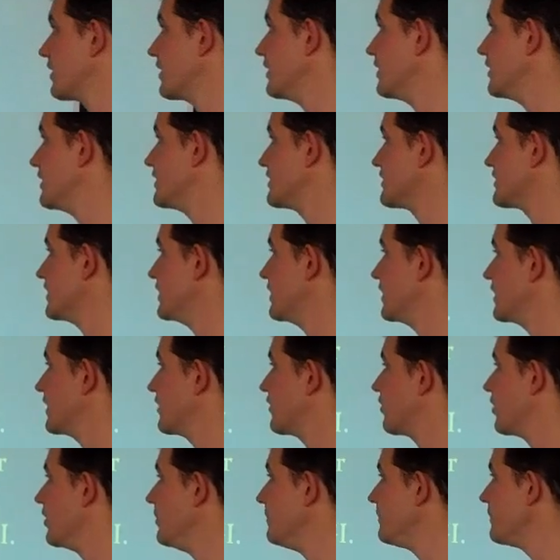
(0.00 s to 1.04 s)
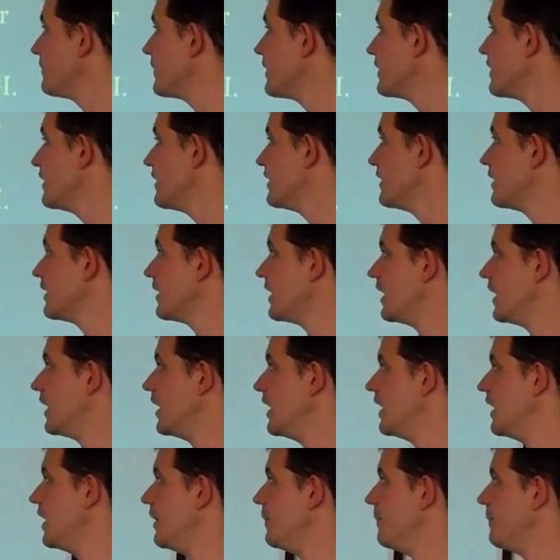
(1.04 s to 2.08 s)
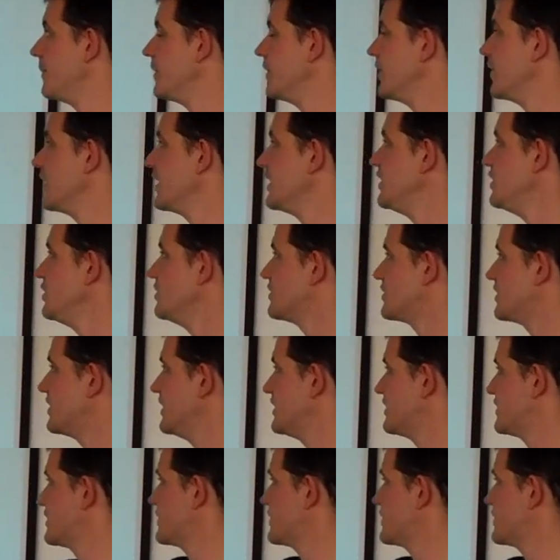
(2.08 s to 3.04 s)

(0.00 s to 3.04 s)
with the guys earlier on. Um, but they use